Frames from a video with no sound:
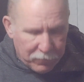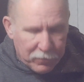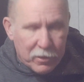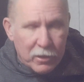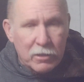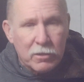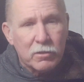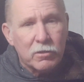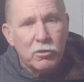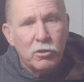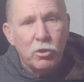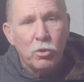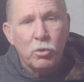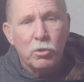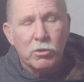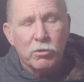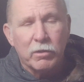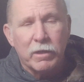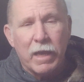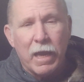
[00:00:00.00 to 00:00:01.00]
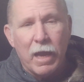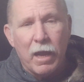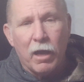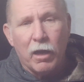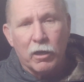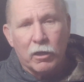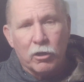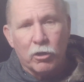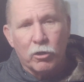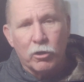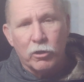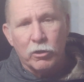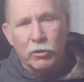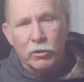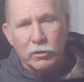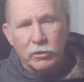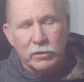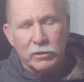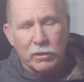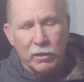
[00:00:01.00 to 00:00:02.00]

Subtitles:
This usually occurs